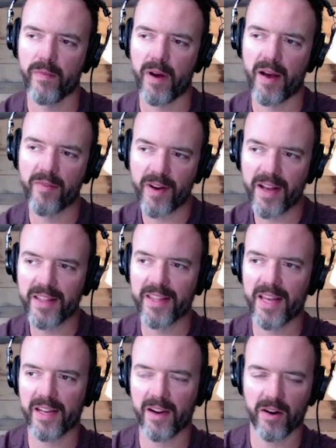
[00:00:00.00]
I find
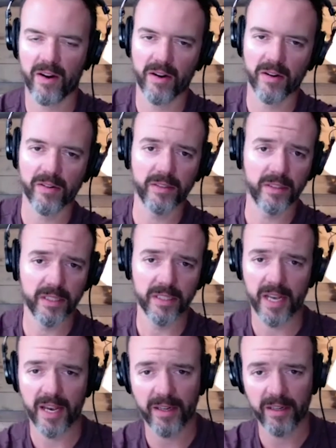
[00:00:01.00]
that our
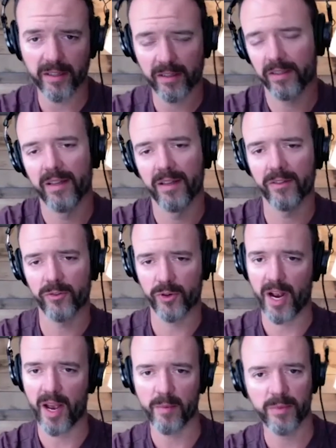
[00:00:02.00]
design
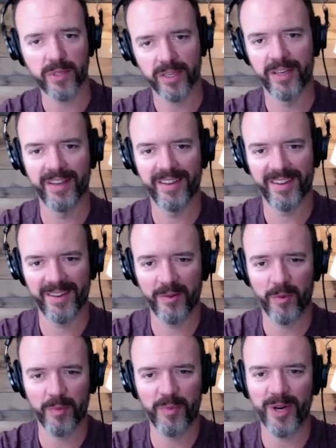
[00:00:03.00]
tribes
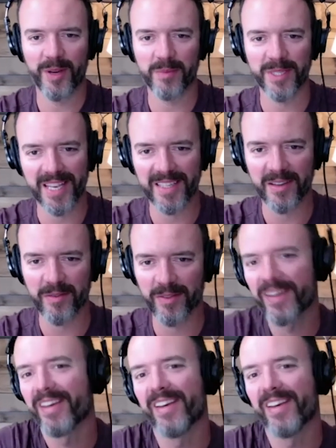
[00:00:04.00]
were pretty obsessive.